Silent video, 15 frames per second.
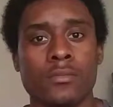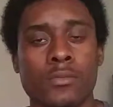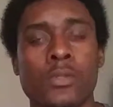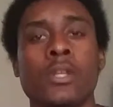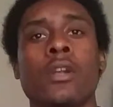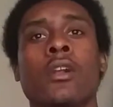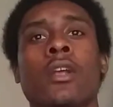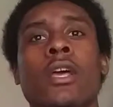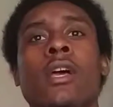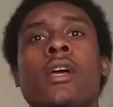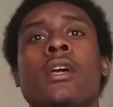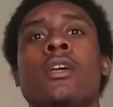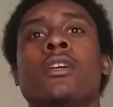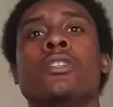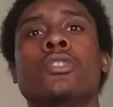We are at,
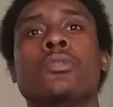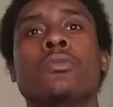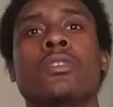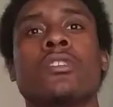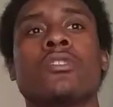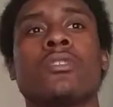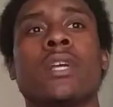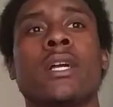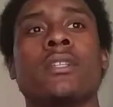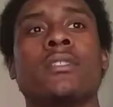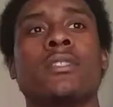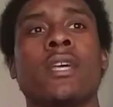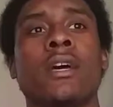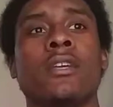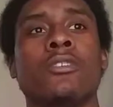and you
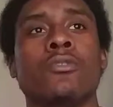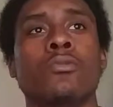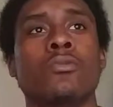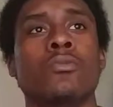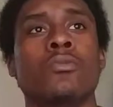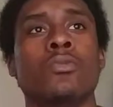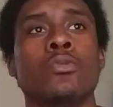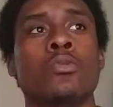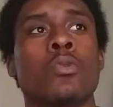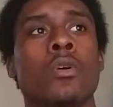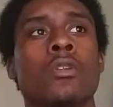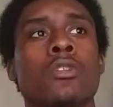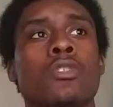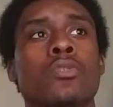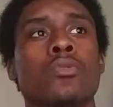Israelites that you, you
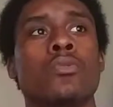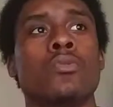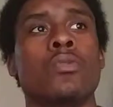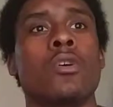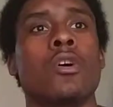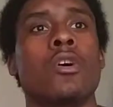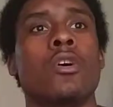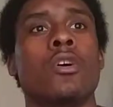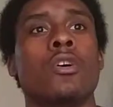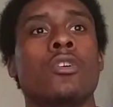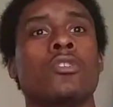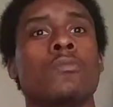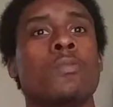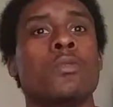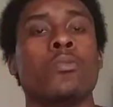wanted to,
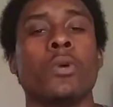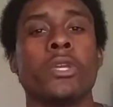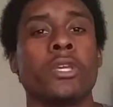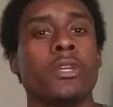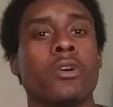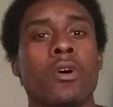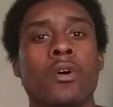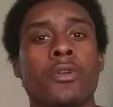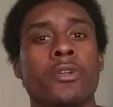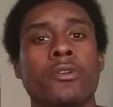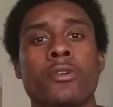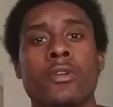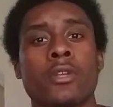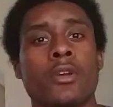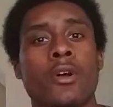you've been wicked all
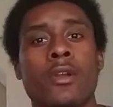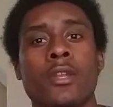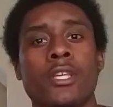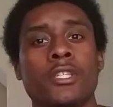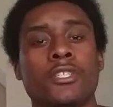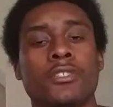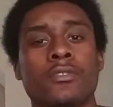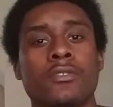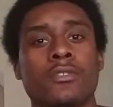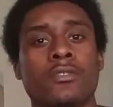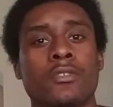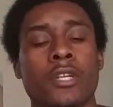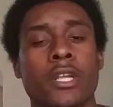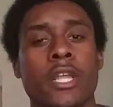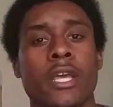your incarnations,
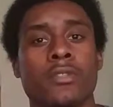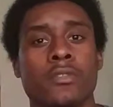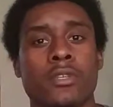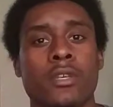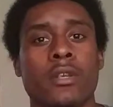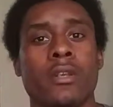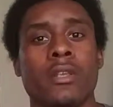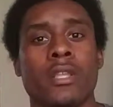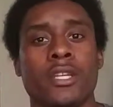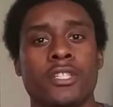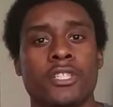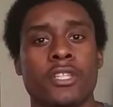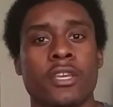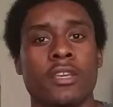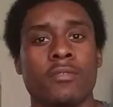you're going to have to carry that
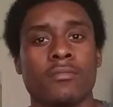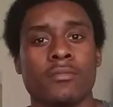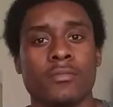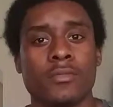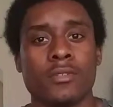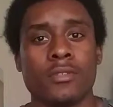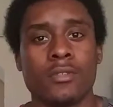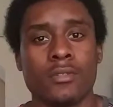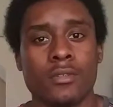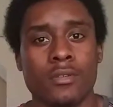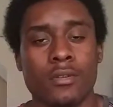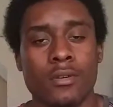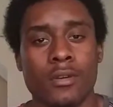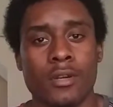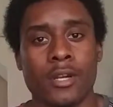shame,
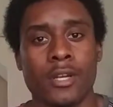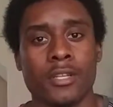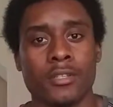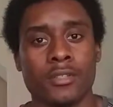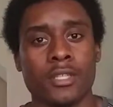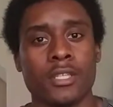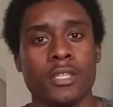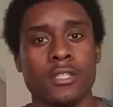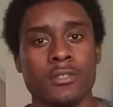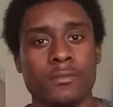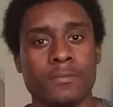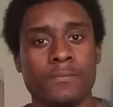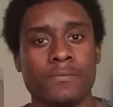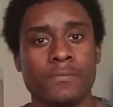all right, in the kingdom.